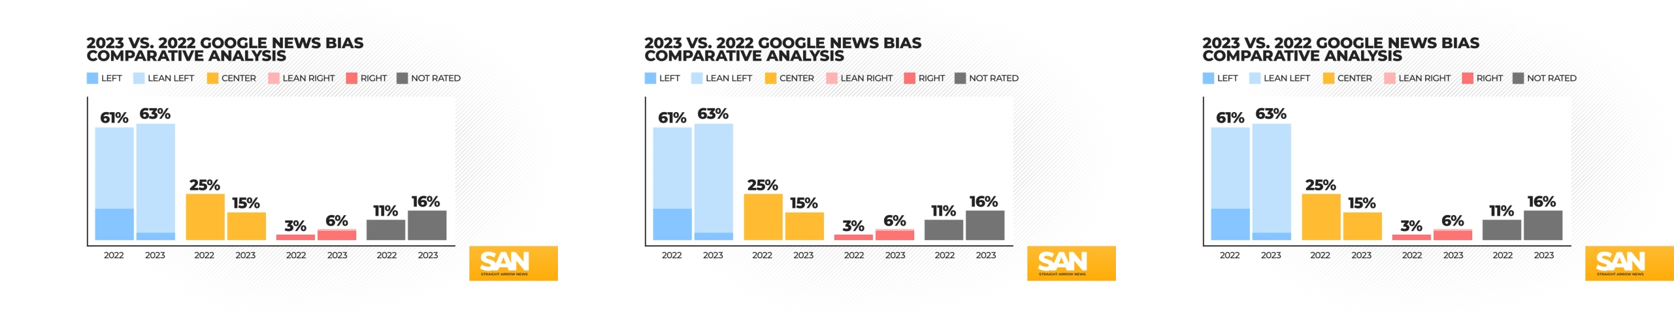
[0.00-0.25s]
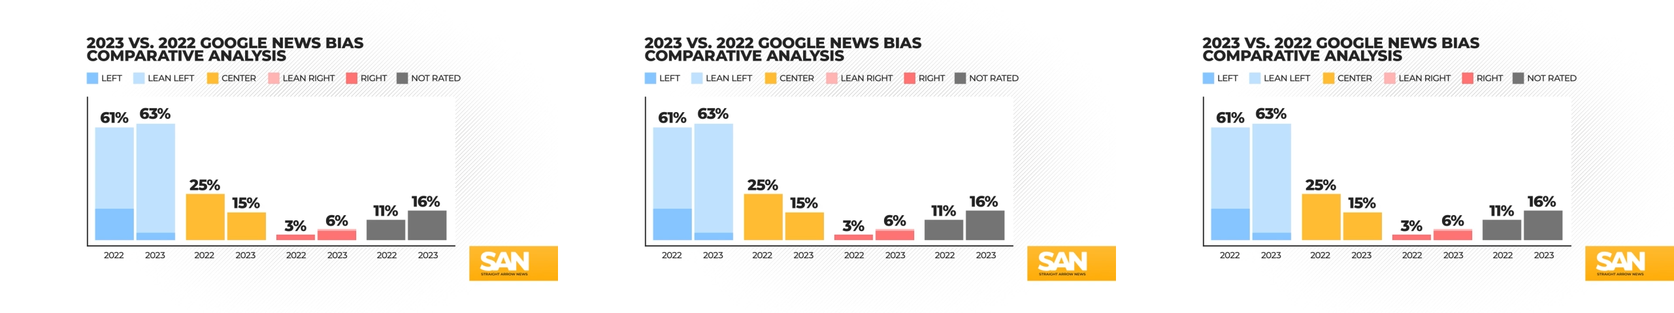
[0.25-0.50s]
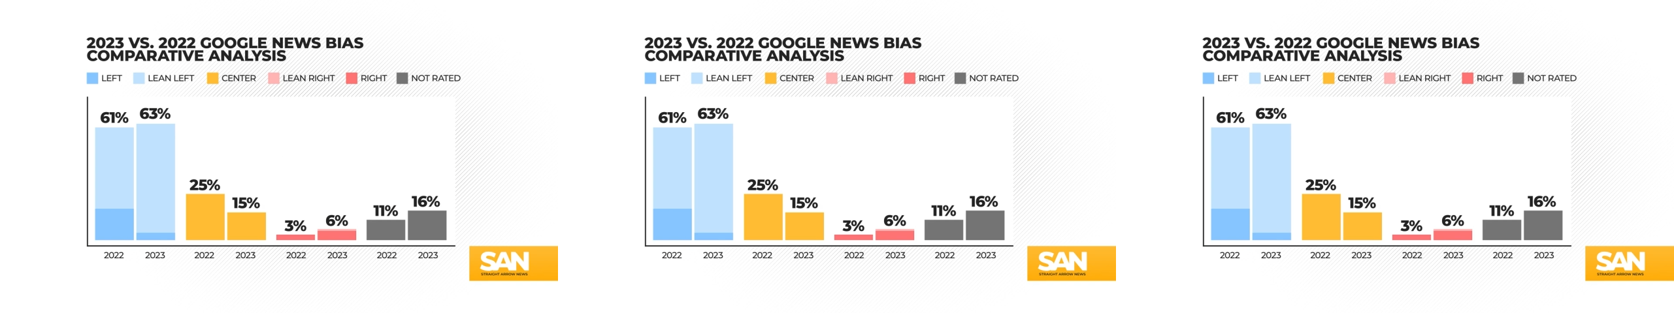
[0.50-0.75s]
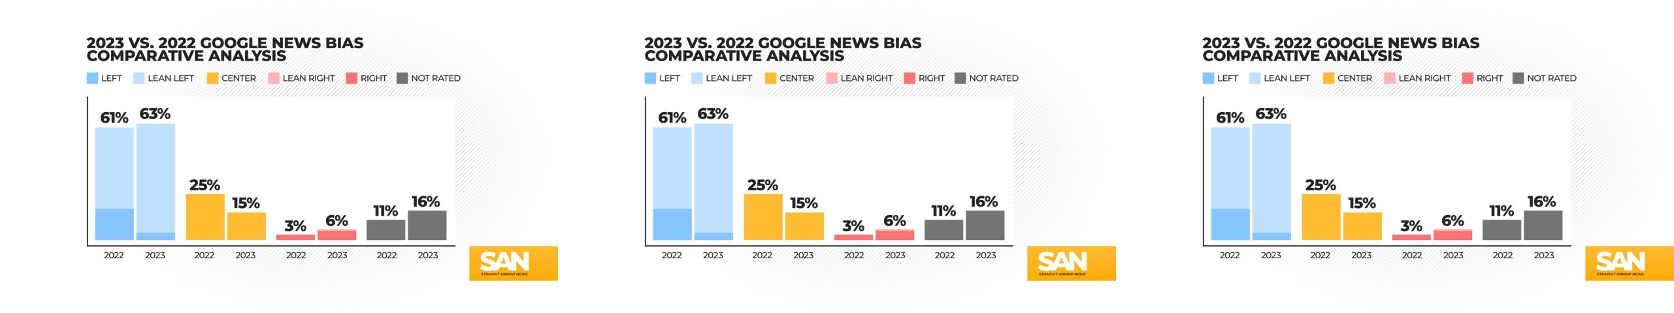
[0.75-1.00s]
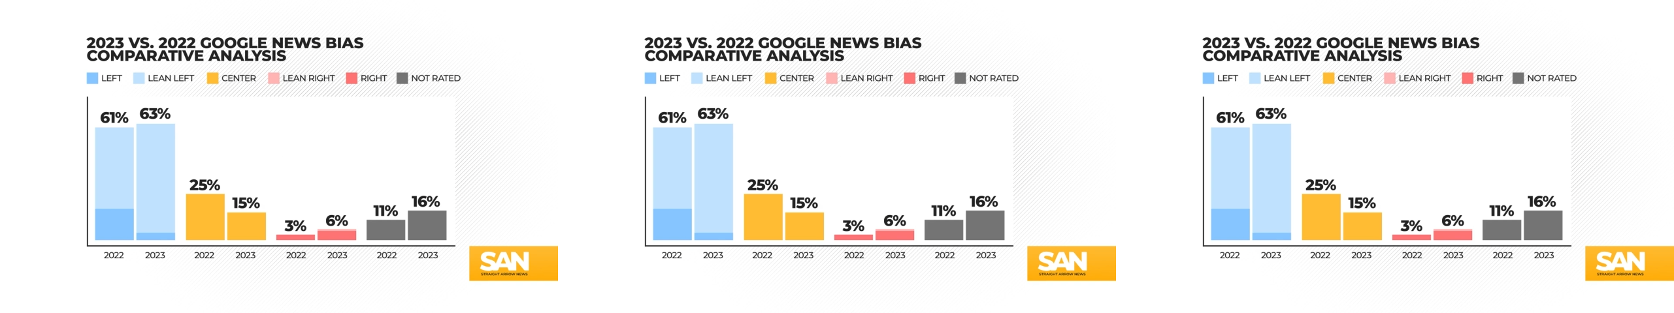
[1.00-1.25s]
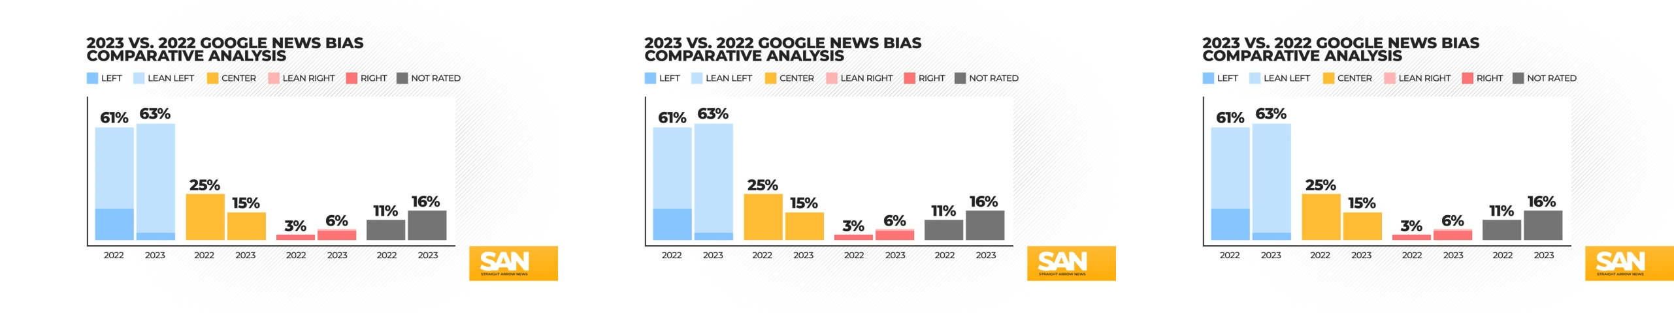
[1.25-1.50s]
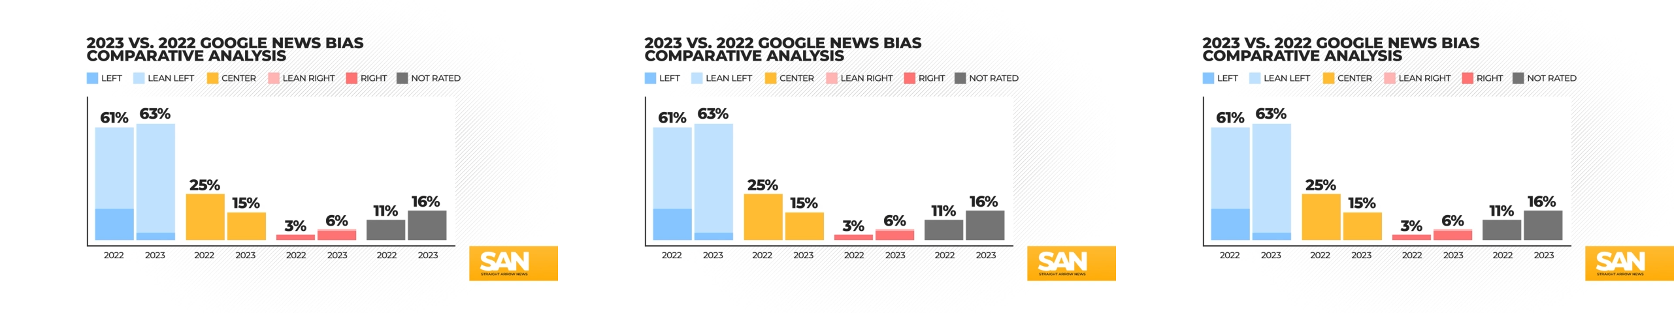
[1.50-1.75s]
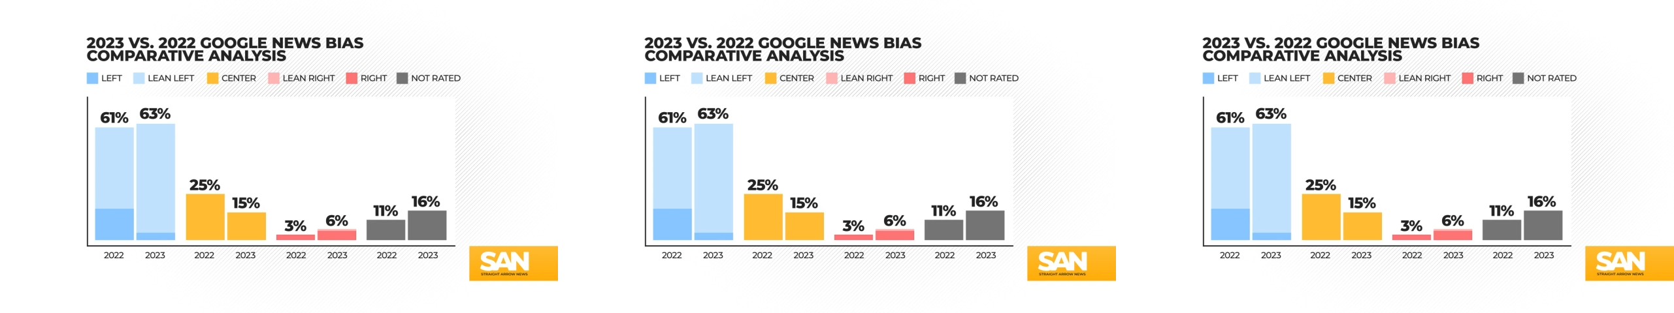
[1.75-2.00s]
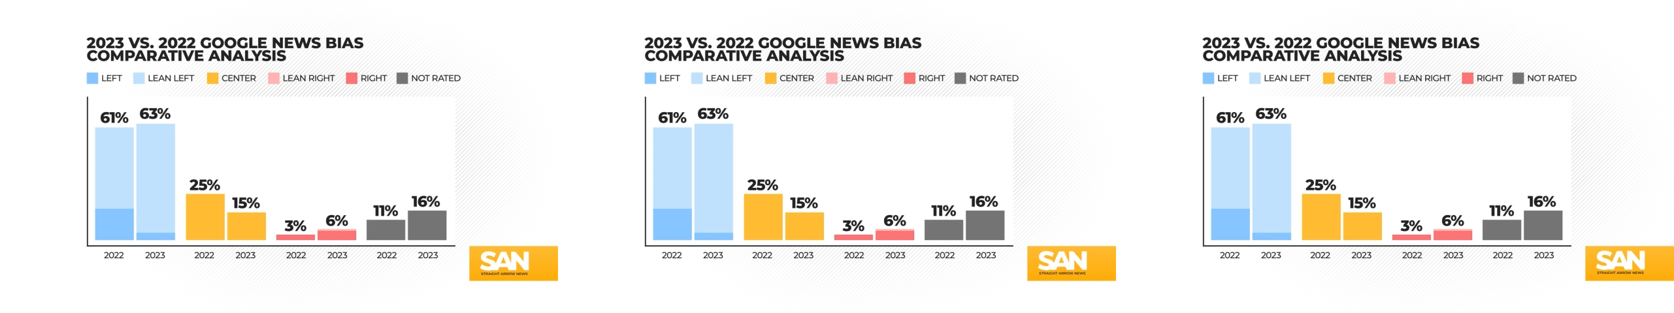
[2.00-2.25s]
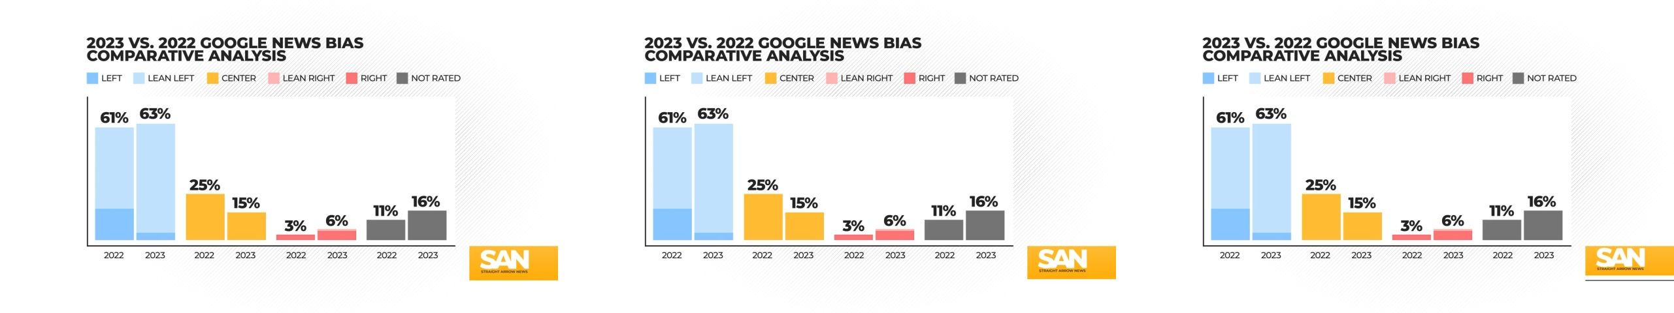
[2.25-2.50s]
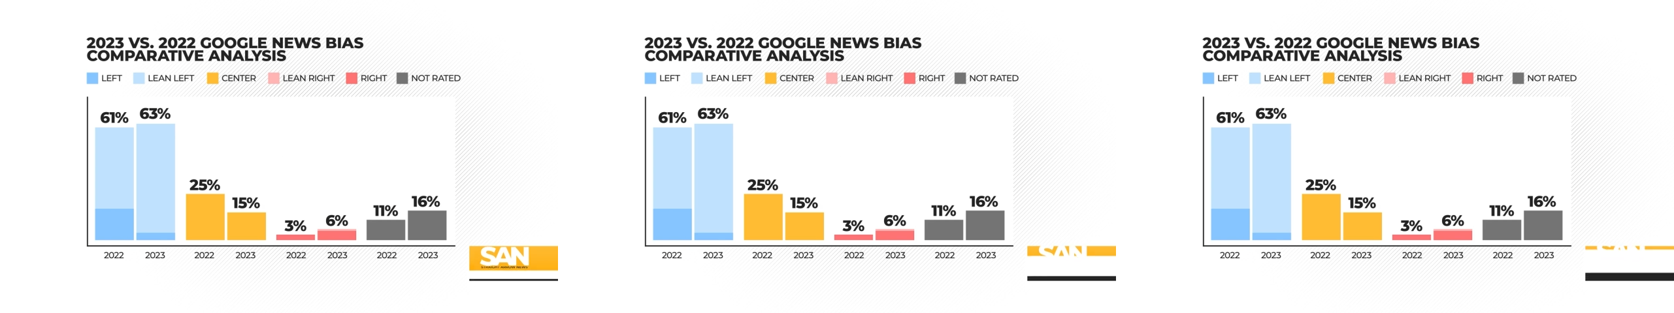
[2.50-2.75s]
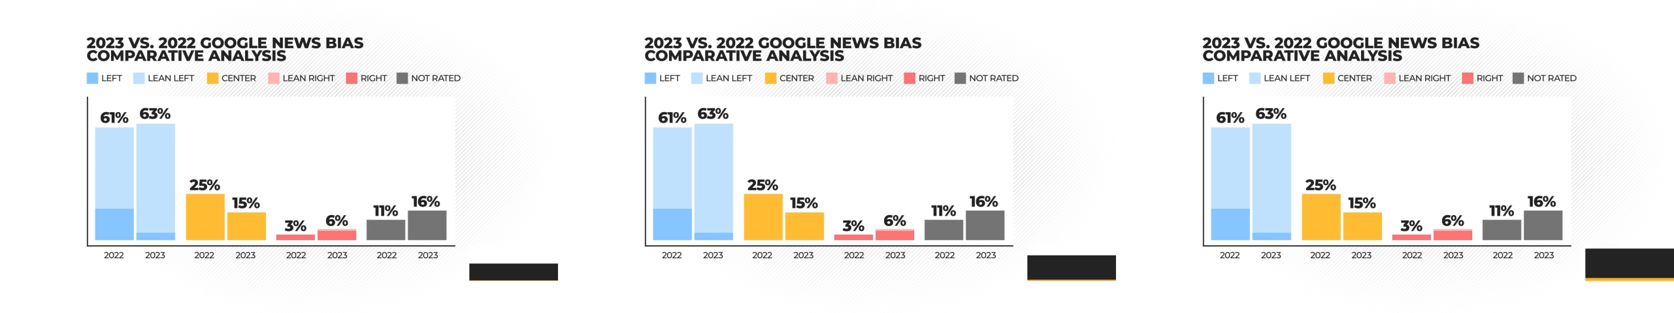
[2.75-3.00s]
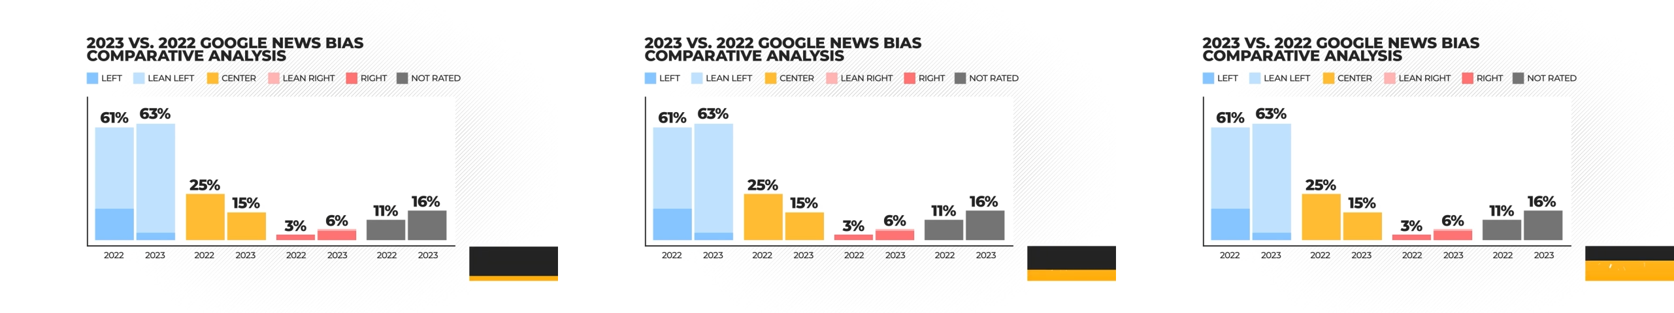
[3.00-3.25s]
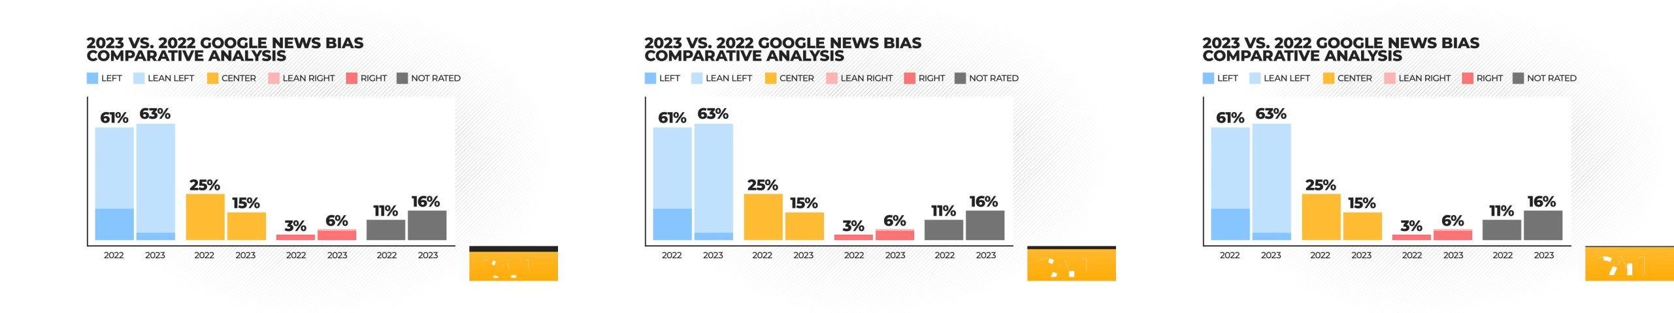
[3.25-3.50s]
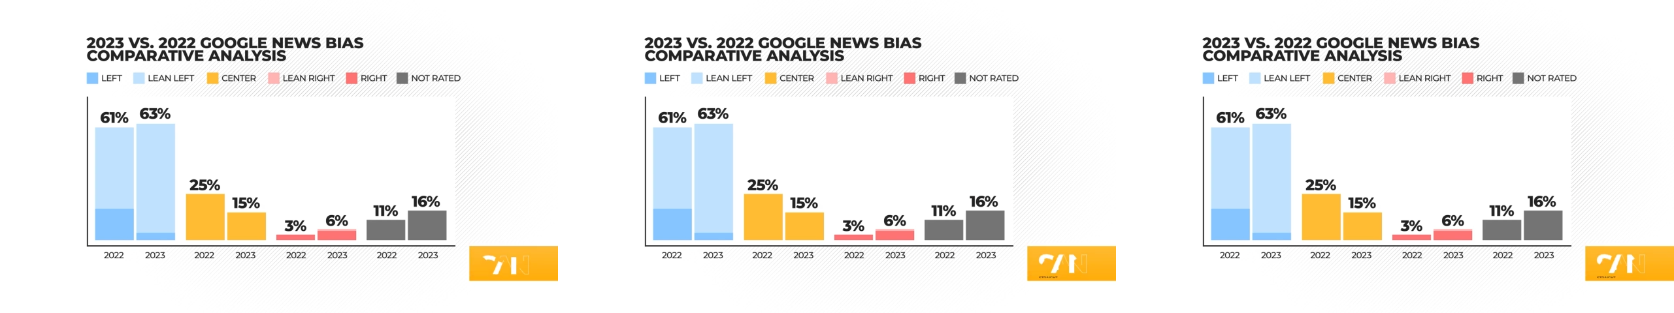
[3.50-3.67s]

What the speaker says: [unreadable: no face in view]